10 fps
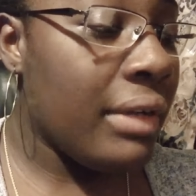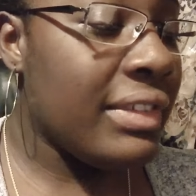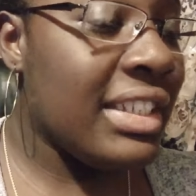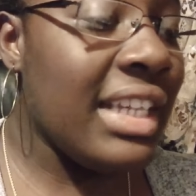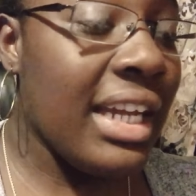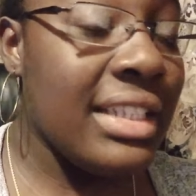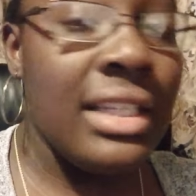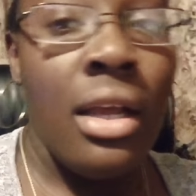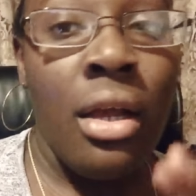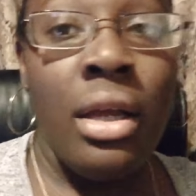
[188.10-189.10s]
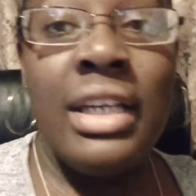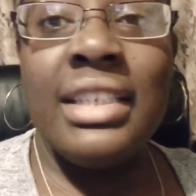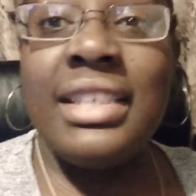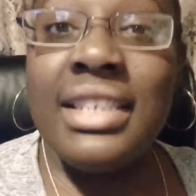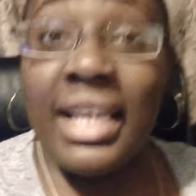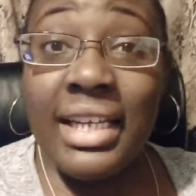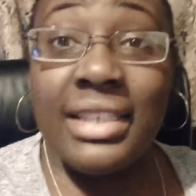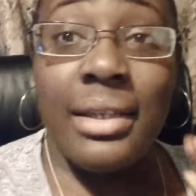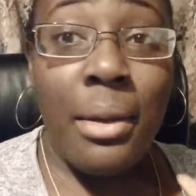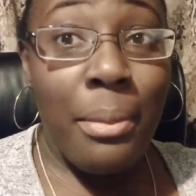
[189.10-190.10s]
6
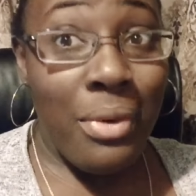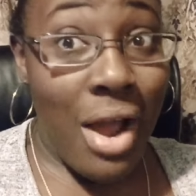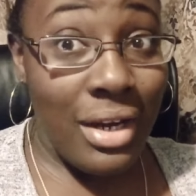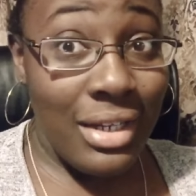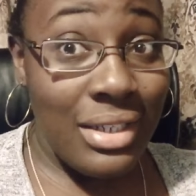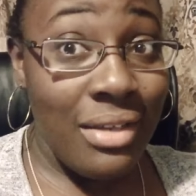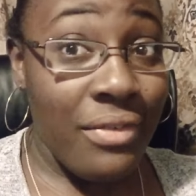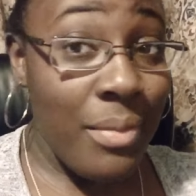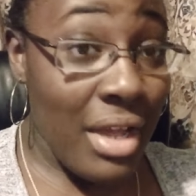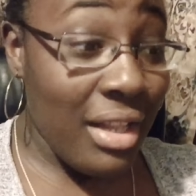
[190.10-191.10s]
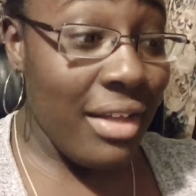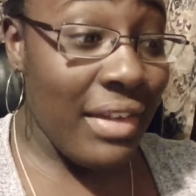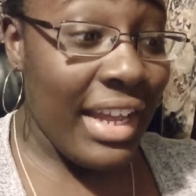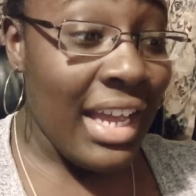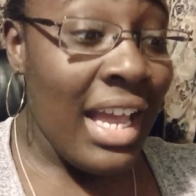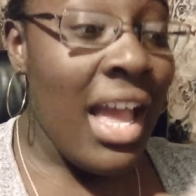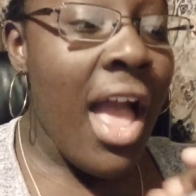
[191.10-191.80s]
products from Young Living,